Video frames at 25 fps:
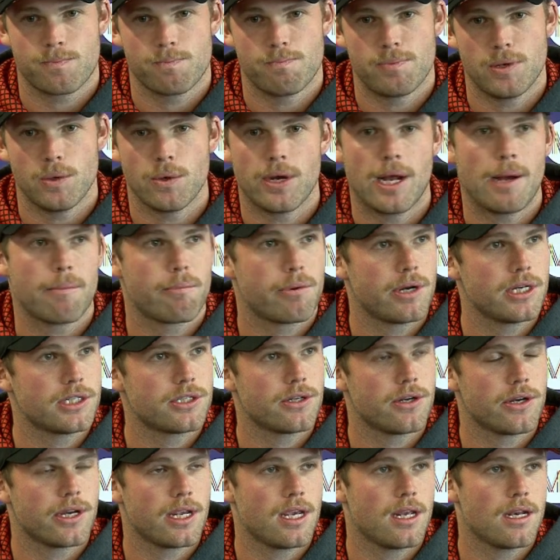build up
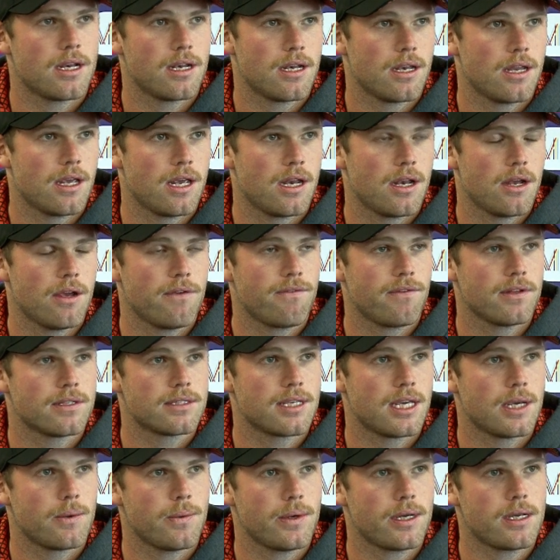pressure again and hopefully
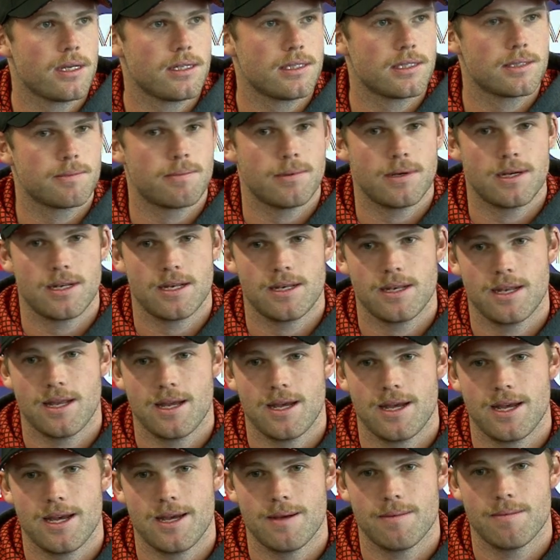take wickets. But
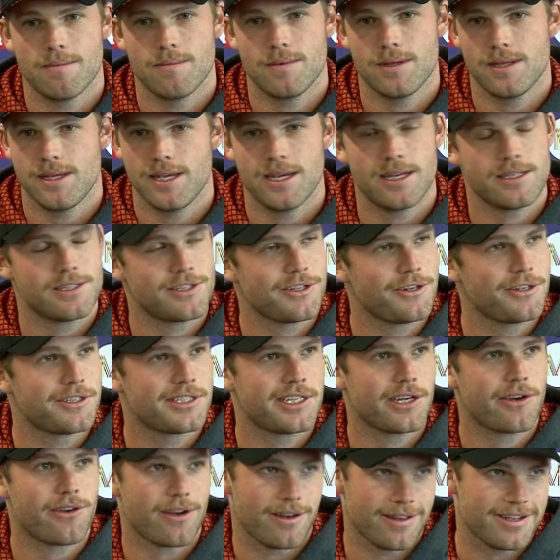it's no
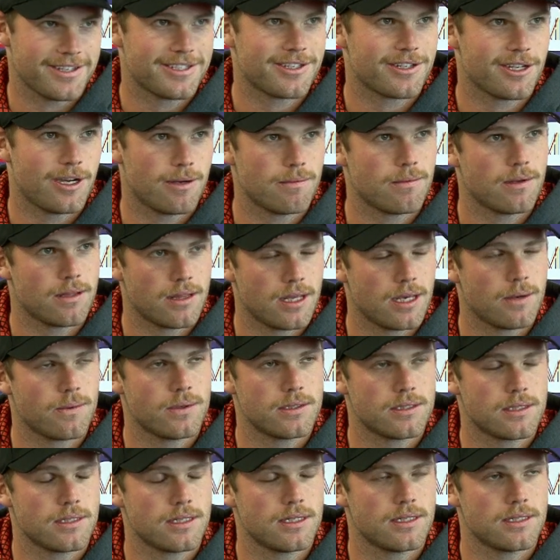secret in this comp that
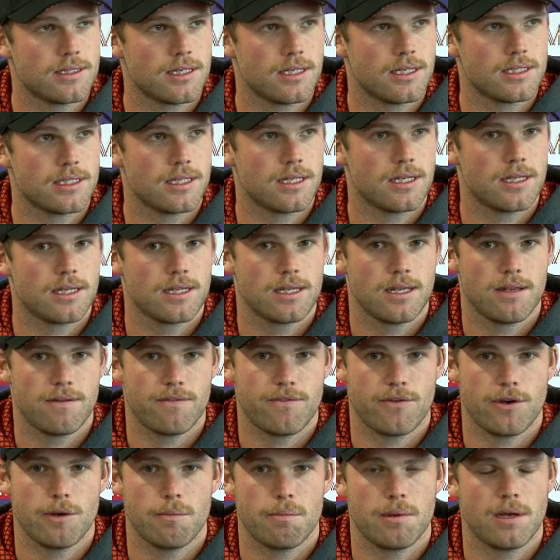West Indies has a
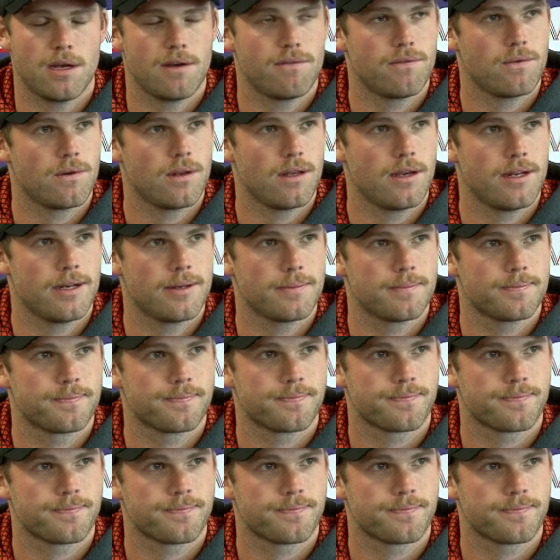very powerful lineup.